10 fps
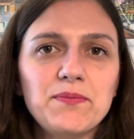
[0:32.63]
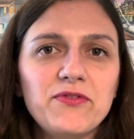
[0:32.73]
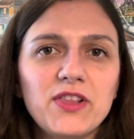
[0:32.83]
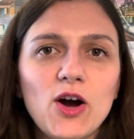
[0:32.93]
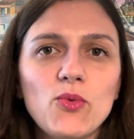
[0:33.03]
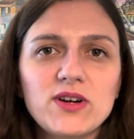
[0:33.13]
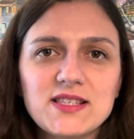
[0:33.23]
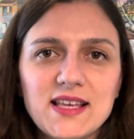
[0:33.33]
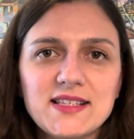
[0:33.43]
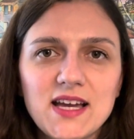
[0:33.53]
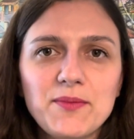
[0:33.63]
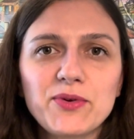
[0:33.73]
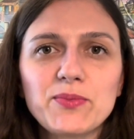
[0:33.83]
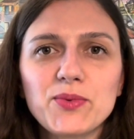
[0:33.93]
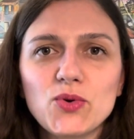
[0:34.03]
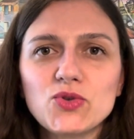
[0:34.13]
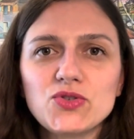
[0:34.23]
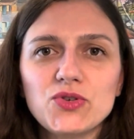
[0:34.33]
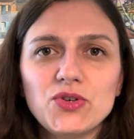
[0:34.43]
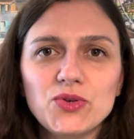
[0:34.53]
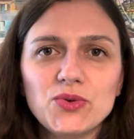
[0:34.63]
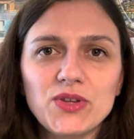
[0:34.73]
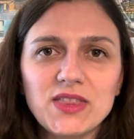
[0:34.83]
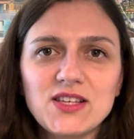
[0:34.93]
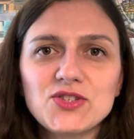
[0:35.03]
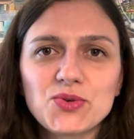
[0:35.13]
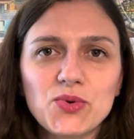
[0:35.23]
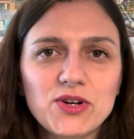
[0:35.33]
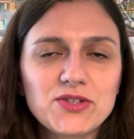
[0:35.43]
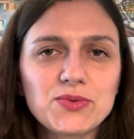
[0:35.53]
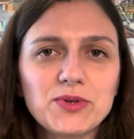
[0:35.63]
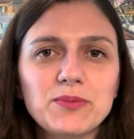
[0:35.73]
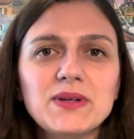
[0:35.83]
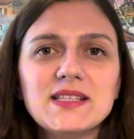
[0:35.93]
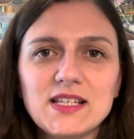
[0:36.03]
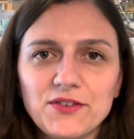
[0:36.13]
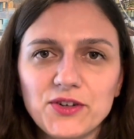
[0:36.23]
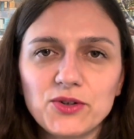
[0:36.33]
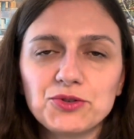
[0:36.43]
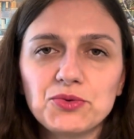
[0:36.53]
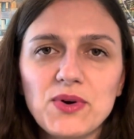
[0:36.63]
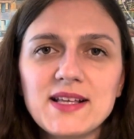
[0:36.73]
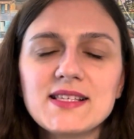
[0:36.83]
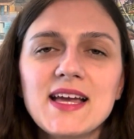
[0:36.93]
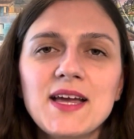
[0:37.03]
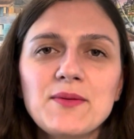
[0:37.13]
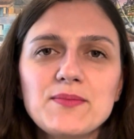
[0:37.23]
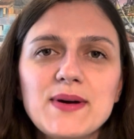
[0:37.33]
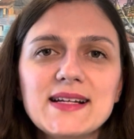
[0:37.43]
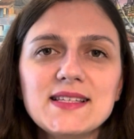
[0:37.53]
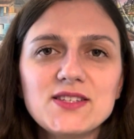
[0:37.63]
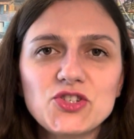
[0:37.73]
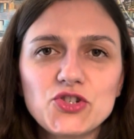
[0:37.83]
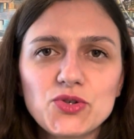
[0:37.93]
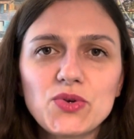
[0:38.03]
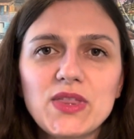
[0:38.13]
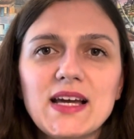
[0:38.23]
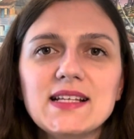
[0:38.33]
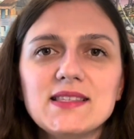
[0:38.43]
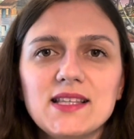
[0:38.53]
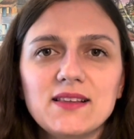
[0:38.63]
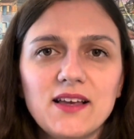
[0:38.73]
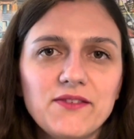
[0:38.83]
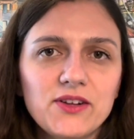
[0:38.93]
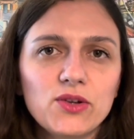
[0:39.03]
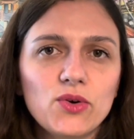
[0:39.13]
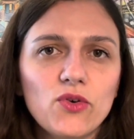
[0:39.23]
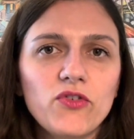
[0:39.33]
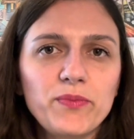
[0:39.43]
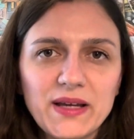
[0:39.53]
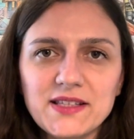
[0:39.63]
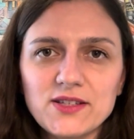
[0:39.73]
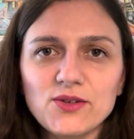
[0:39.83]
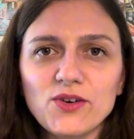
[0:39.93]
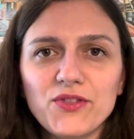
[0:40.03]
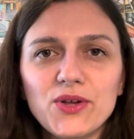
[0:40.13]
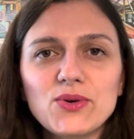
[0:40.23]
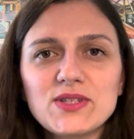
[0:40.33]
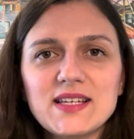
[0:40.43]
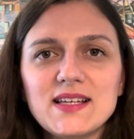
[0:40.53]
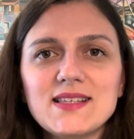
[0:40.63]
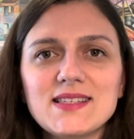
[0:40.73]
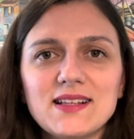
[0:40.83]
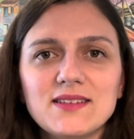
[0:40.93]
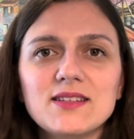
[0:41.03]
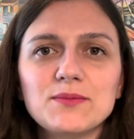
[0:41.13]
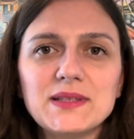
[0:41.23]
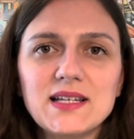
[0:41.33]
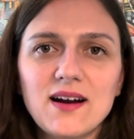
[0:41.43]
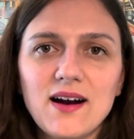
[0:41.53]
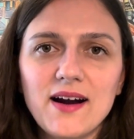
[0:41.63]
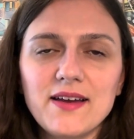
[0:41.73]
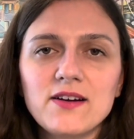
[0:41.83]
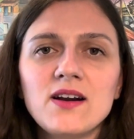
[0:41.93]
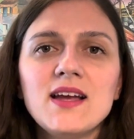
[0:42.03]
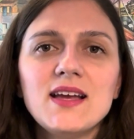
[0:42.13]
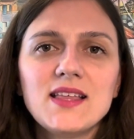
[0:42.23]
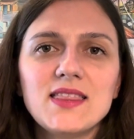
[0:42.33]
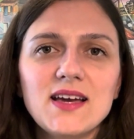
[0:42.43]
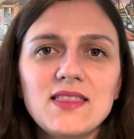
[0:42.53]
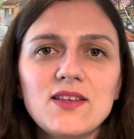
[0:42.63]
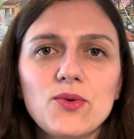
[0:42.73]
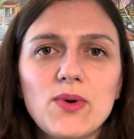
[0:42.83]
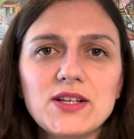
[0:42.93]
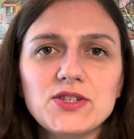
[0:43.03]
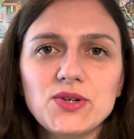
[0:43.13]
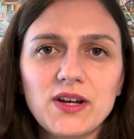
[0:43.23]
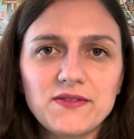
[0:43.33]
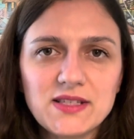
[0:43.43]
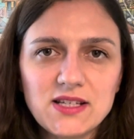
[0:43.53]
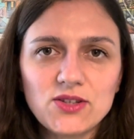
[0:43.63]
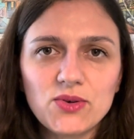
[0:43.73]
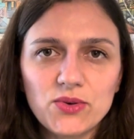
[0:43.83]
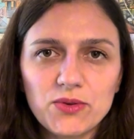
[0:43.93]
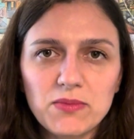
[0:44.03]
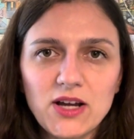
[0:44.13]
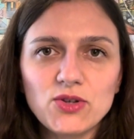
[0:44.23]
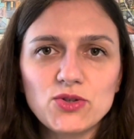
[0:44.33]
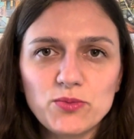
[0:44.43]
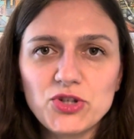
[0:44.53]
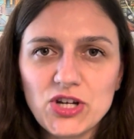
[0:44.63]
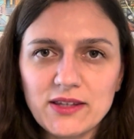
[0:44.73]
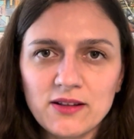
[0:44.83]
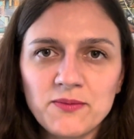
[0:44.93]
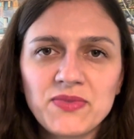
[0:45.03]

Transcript: flowers that I propose you in this course will be difficult ones, but it is true that the level of painting of those is a little bit higher than what you have seen on my YouTube channel.